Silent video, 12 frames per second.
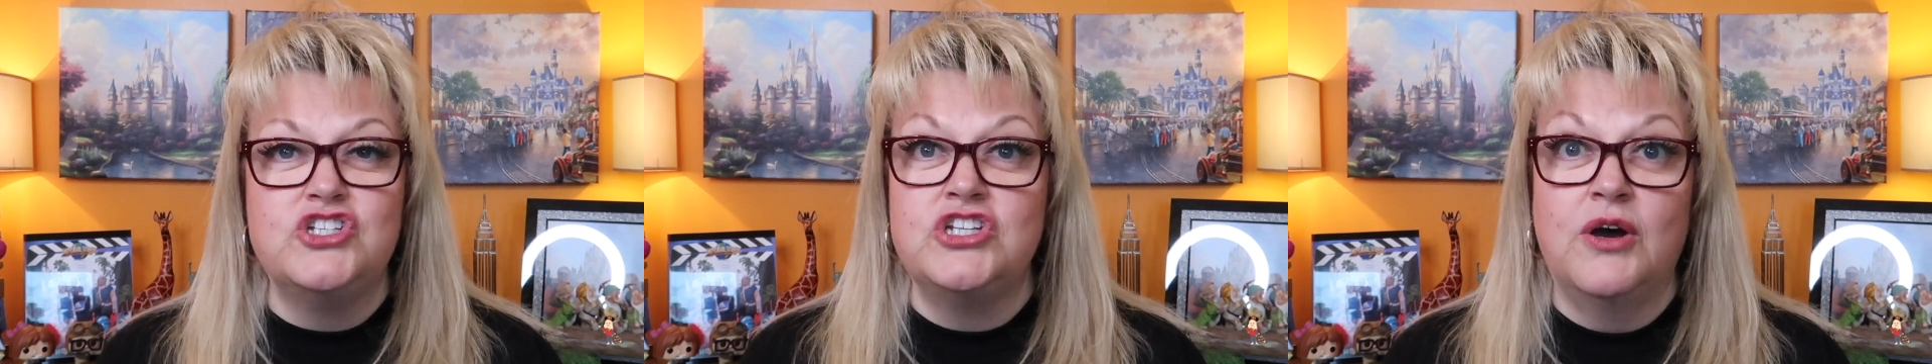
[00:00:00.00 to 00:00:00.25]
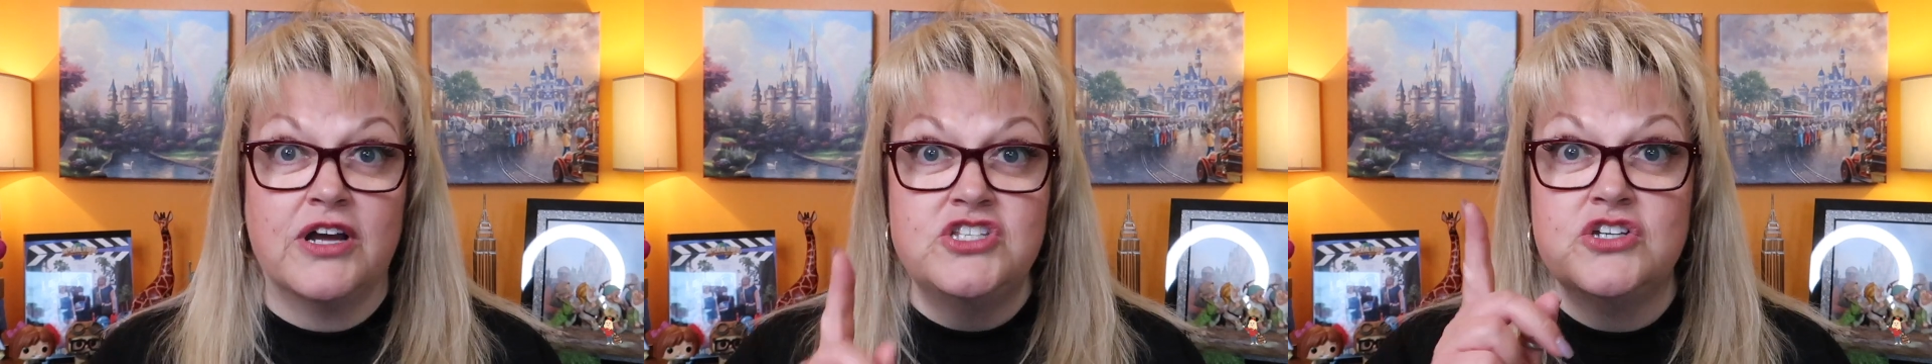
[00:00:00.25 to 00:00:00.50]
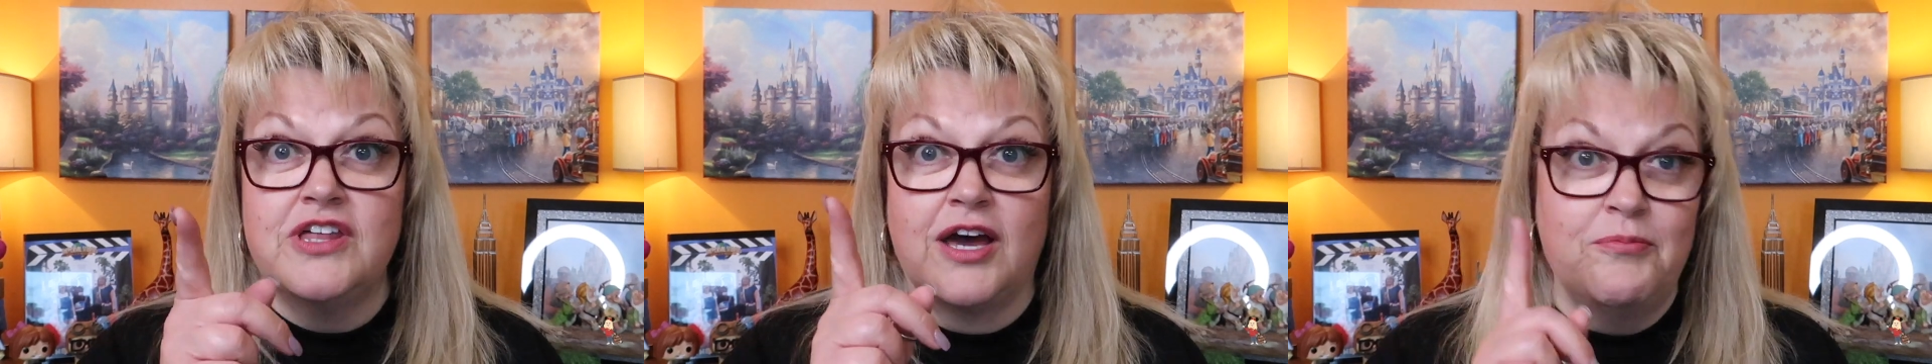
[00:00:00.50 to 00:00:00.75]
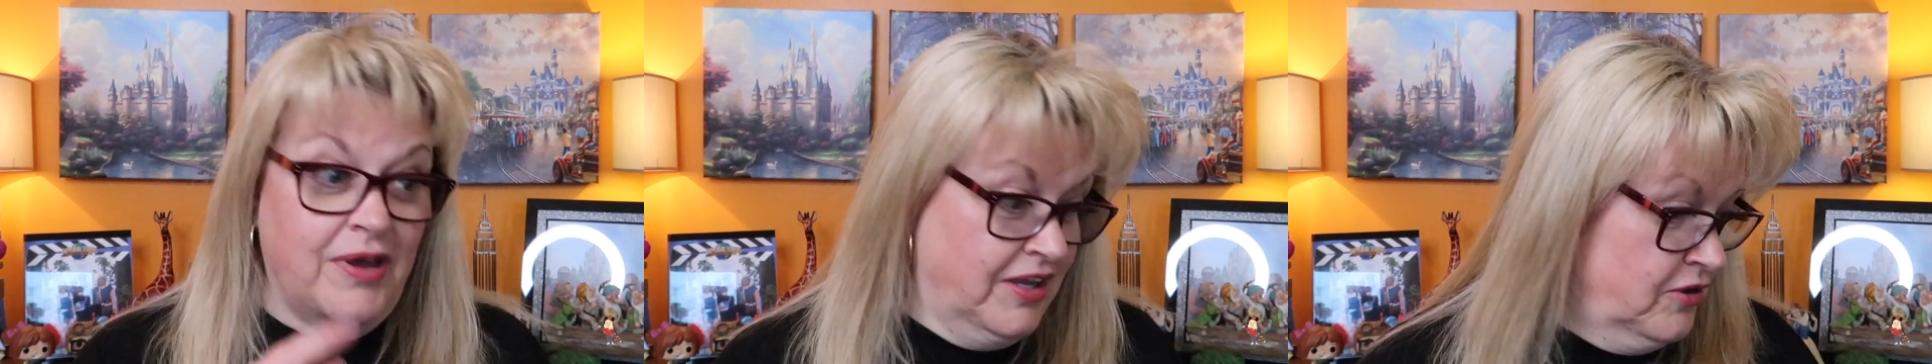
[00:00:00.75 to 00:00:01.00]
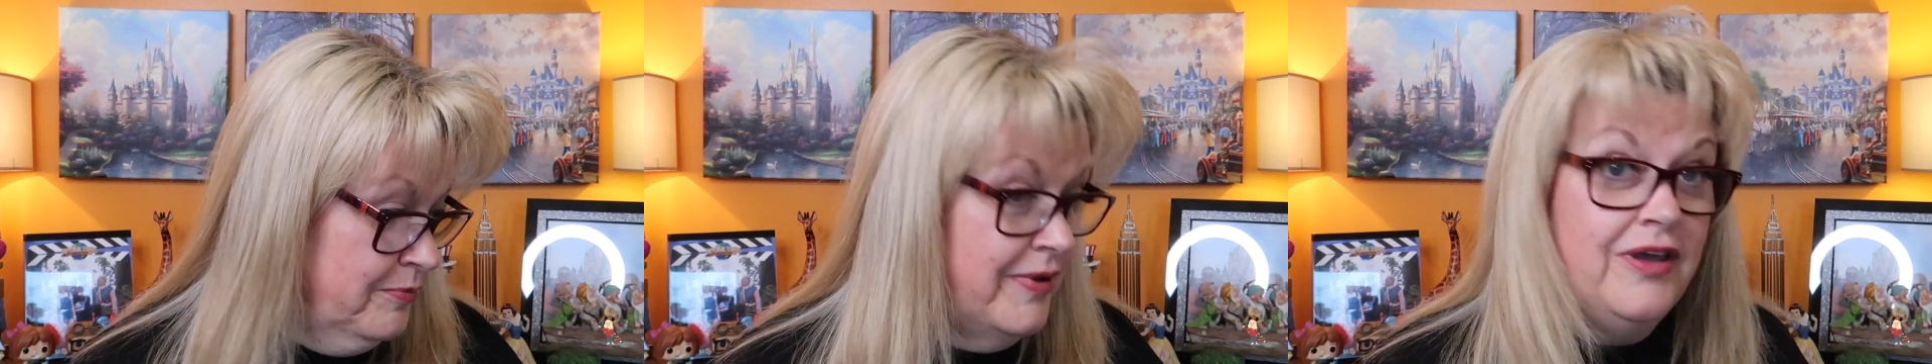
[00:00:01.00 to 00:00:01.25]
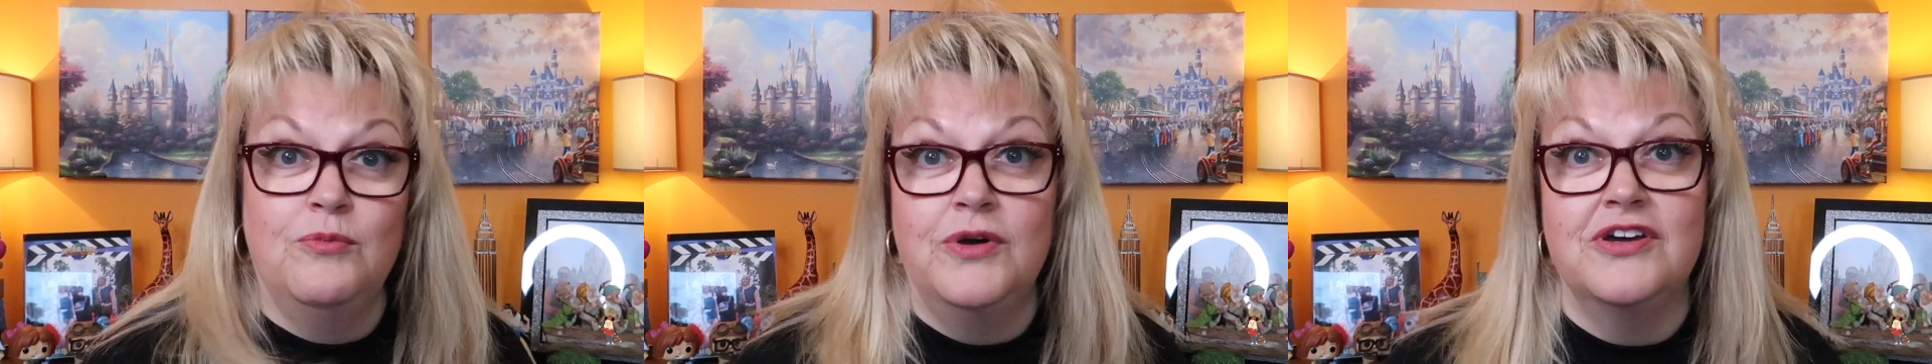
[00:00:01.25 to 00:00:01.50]
Do you know, I do that and make up
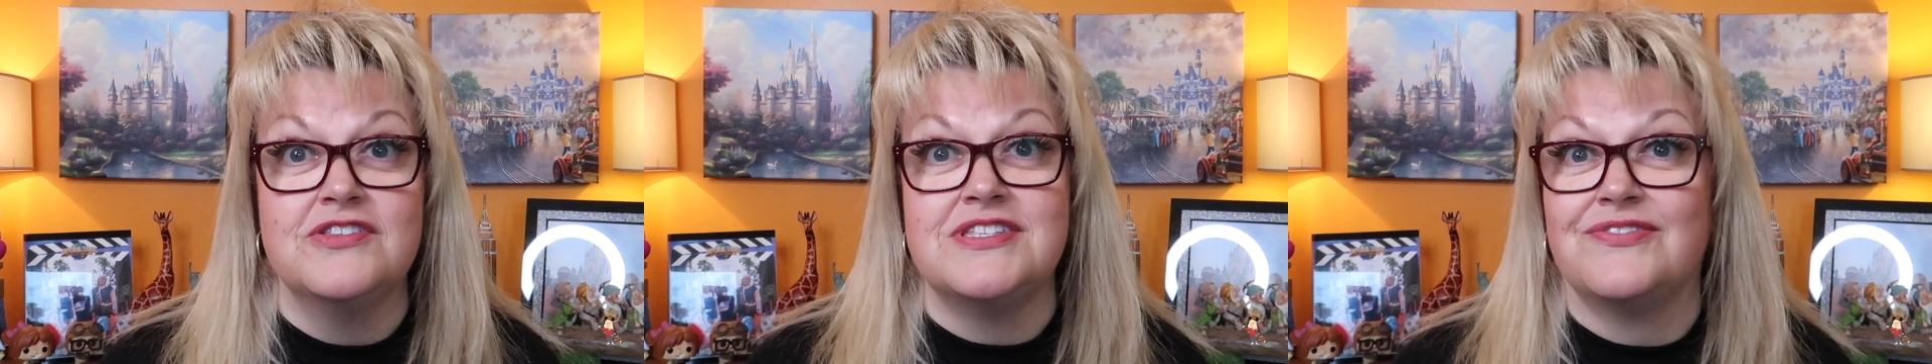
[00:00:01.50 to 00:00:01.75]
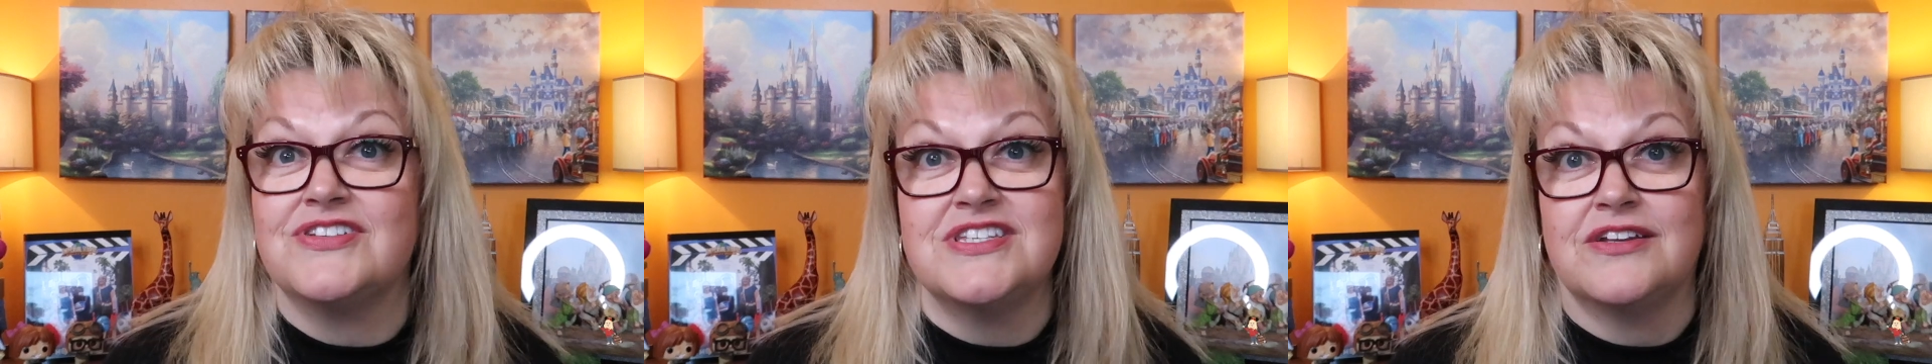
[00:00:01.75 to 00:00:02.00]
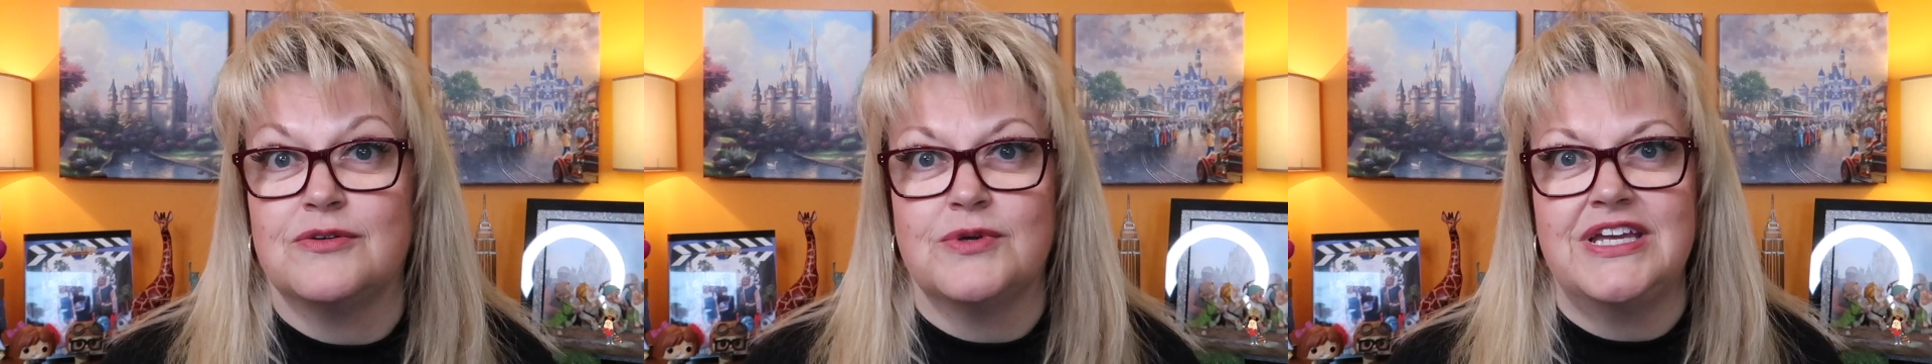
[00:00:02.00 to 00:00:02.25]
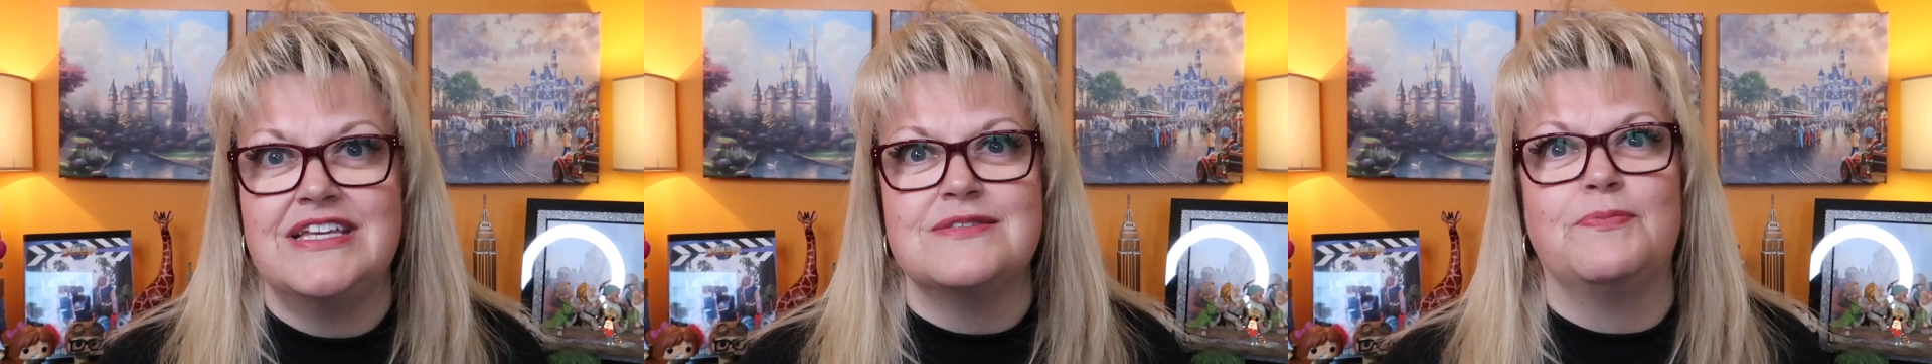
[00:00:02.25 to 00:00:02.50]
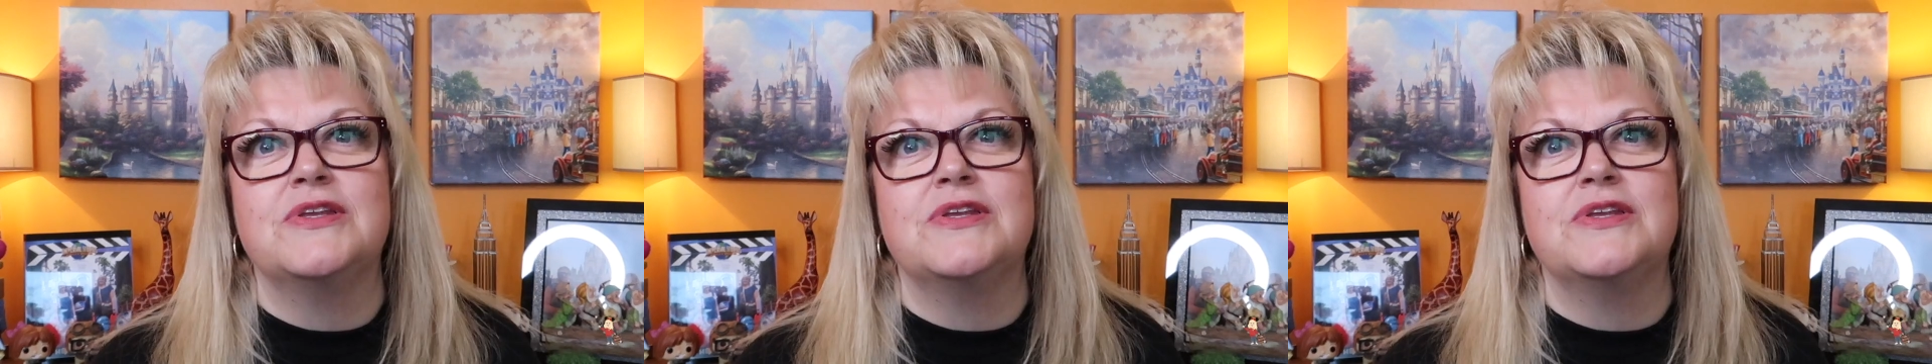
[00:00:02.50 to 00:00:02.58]
my own words if I don't know what it is,